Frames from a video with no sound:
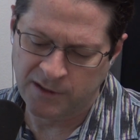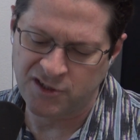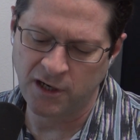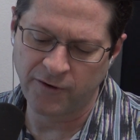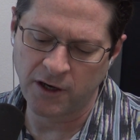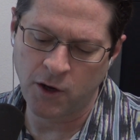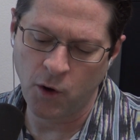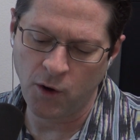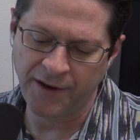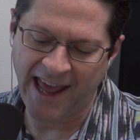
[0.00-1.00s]
silver and
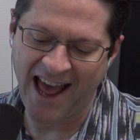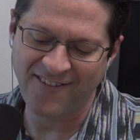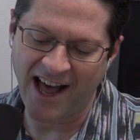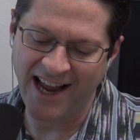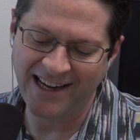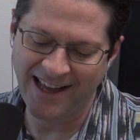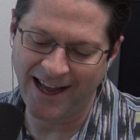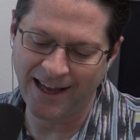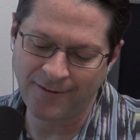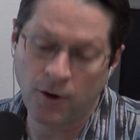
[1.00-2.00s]
gold have I
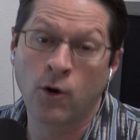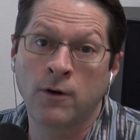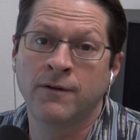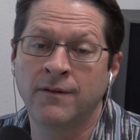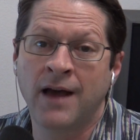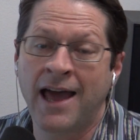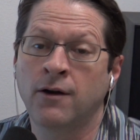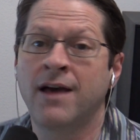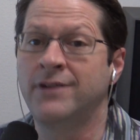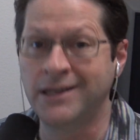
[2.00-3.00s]
none, or I
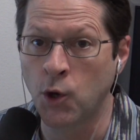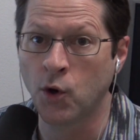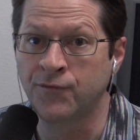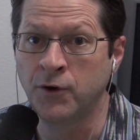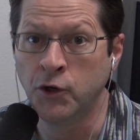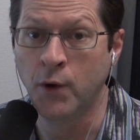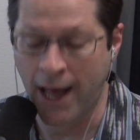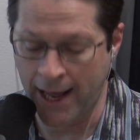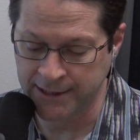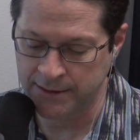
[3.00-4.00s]
don't have any gold for you
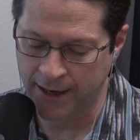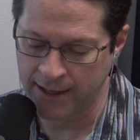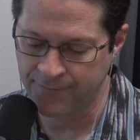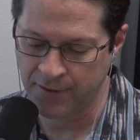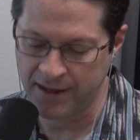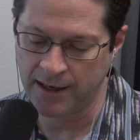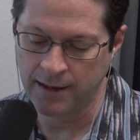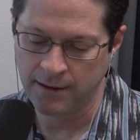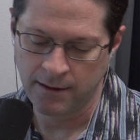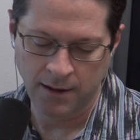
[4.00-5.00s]
guys, right? For
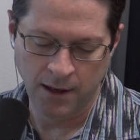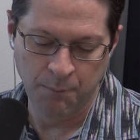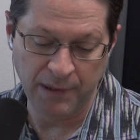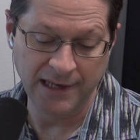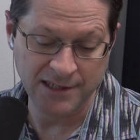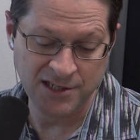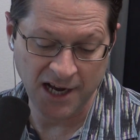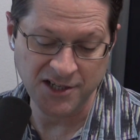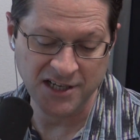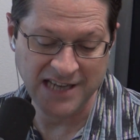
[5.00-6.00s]
thee. But
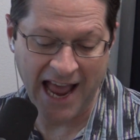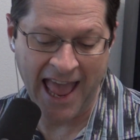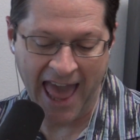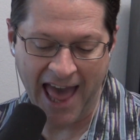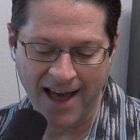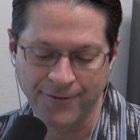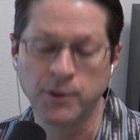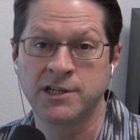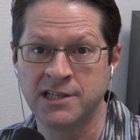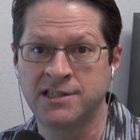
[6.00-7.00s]
such as I have,
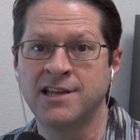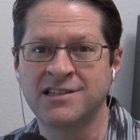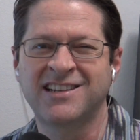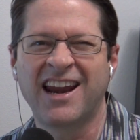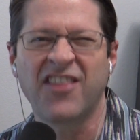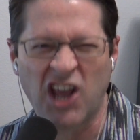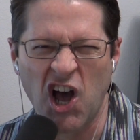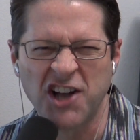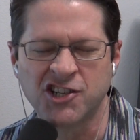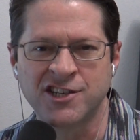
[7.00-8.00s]
which he says is kind of the
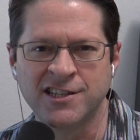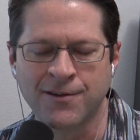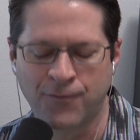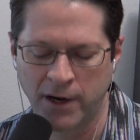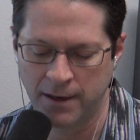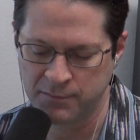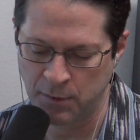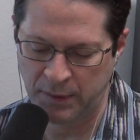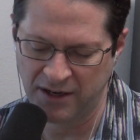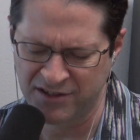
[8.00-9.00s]
consciousness of freedom.
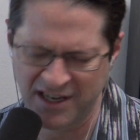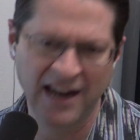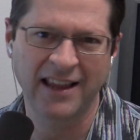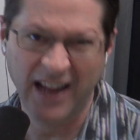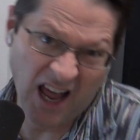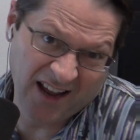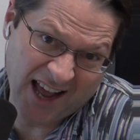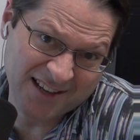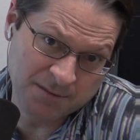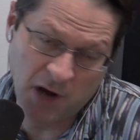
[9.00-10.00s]
So Peter's saying, like, I
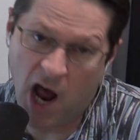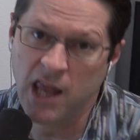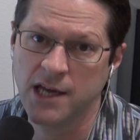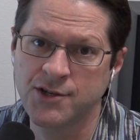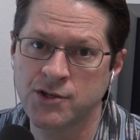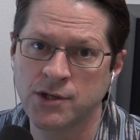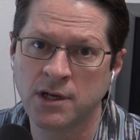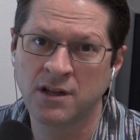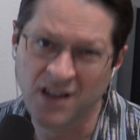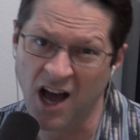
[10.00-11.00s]
got some knowledge,
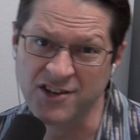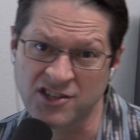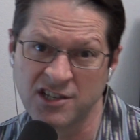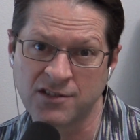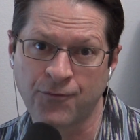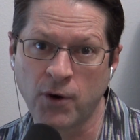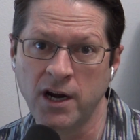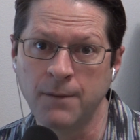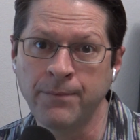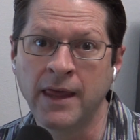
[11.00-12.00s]
consciousness of
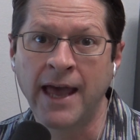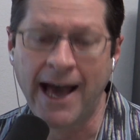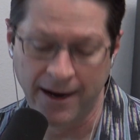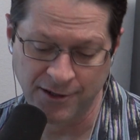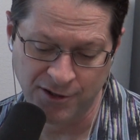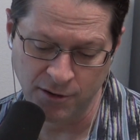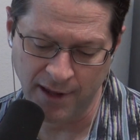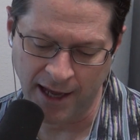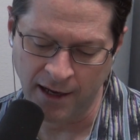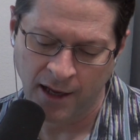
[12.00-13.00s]
freedom, how to do
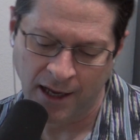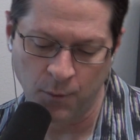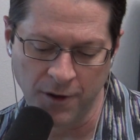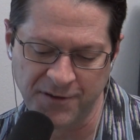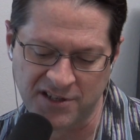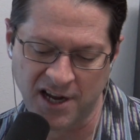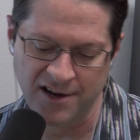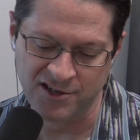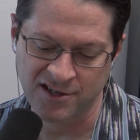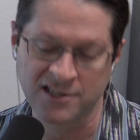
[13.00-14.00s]
that. And with this
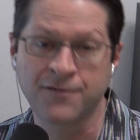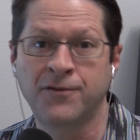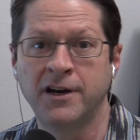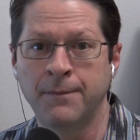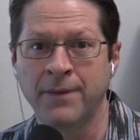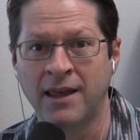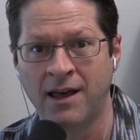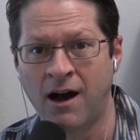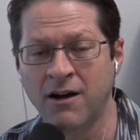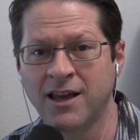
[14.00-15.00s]
consciousness of freedom,
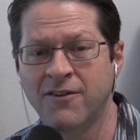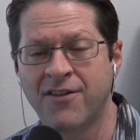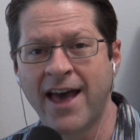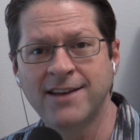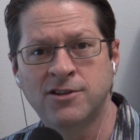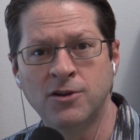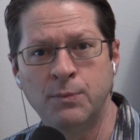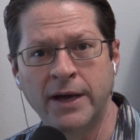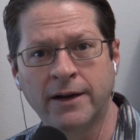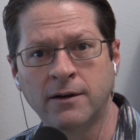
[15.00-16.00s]
I'll give that to you,
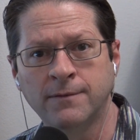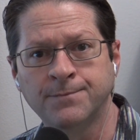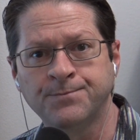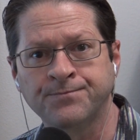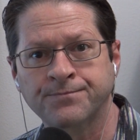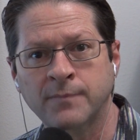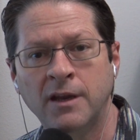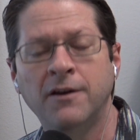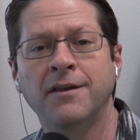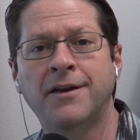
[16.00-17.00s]
beggar.
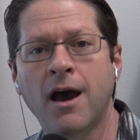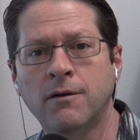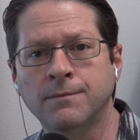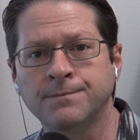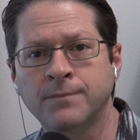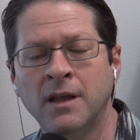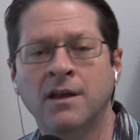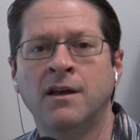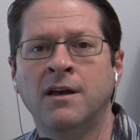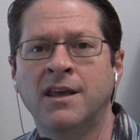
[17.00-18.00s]
Here you go.
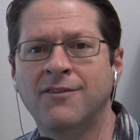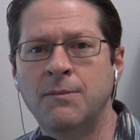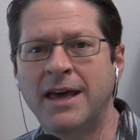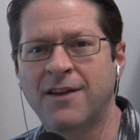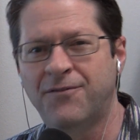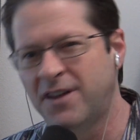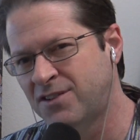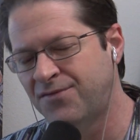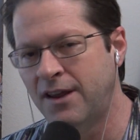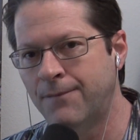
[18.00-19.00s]
Give a man a
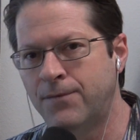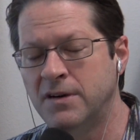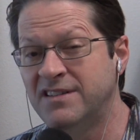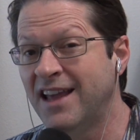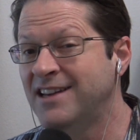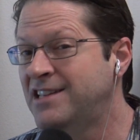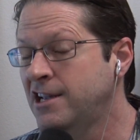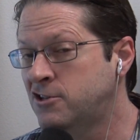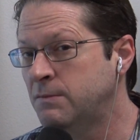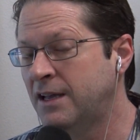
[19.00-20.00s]
fish, feed him for a day.
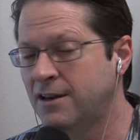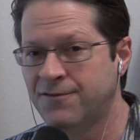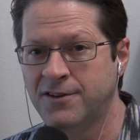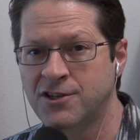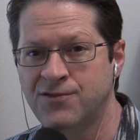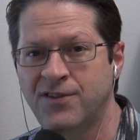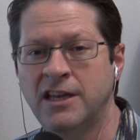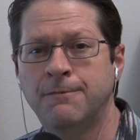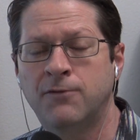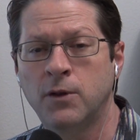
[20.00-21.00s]
Teach a man to fish,
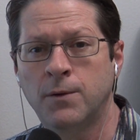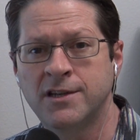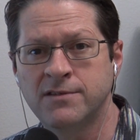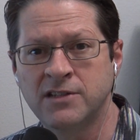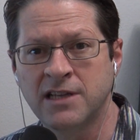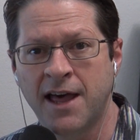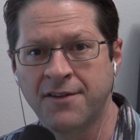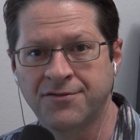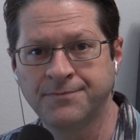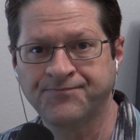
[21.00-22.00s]
feed him for the rest of his
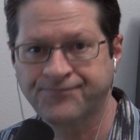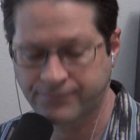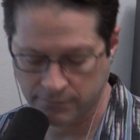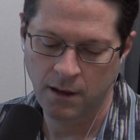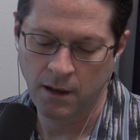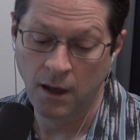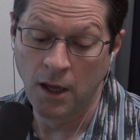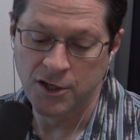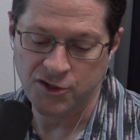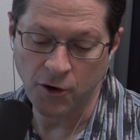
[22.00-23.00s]
life.
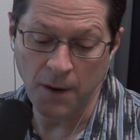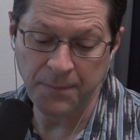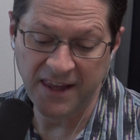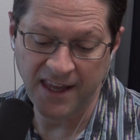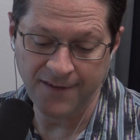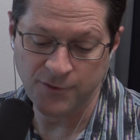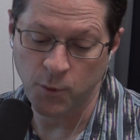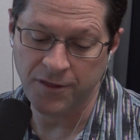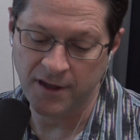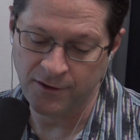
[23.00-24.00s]
Stir up the gift
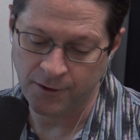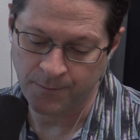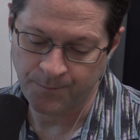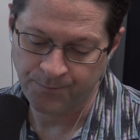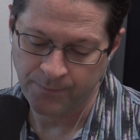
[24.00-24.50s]
within you.